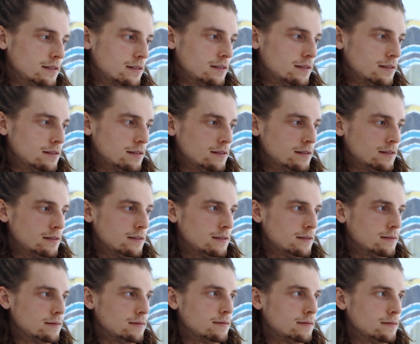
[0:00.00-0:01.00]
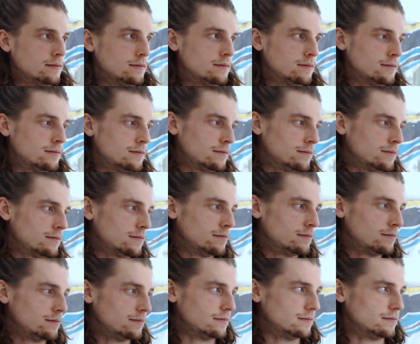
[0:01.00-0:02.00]

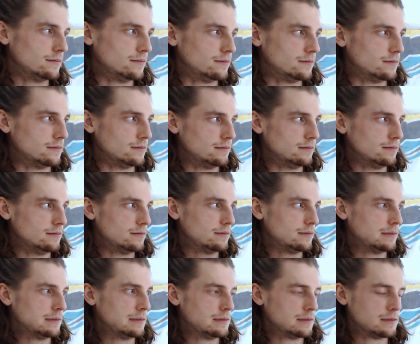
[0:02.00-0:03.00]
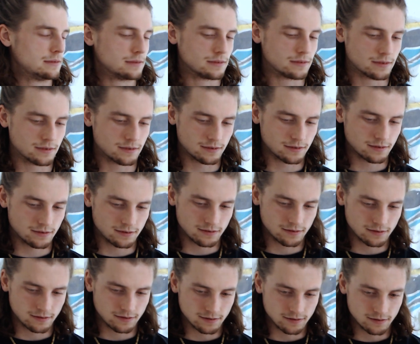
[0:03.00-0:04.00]

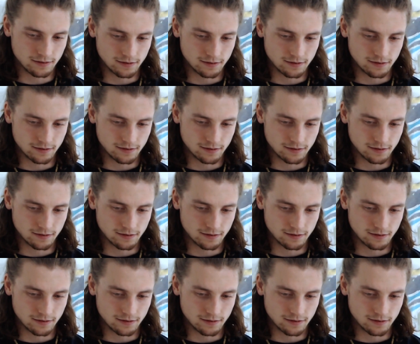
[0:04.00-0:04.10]
(silent)